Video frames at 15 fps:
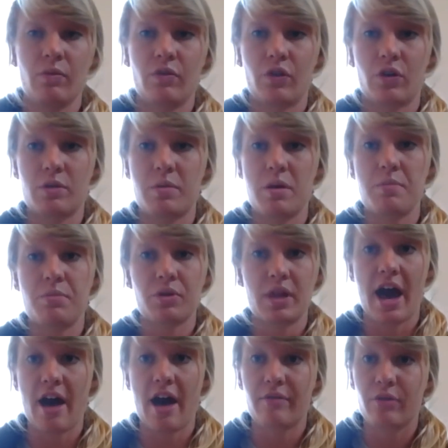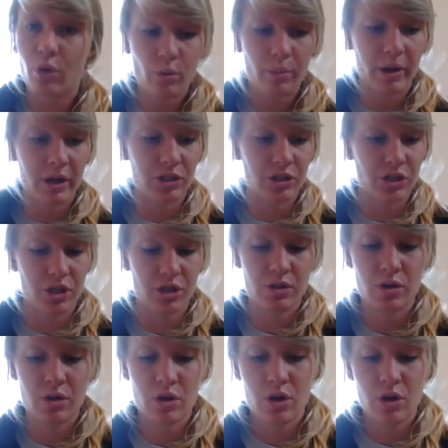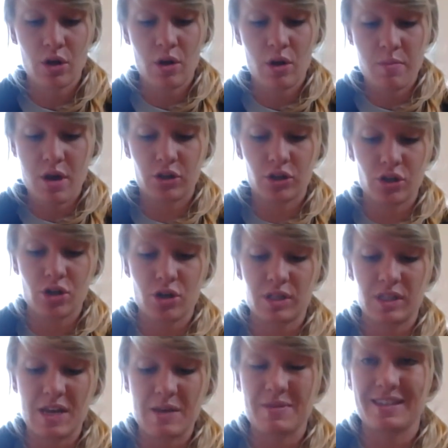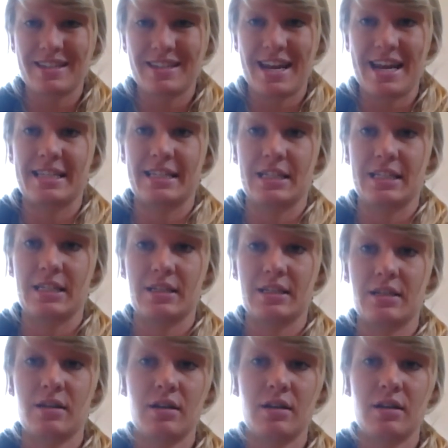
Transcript: For the people that have a hole puncher, make sure your seam is nice and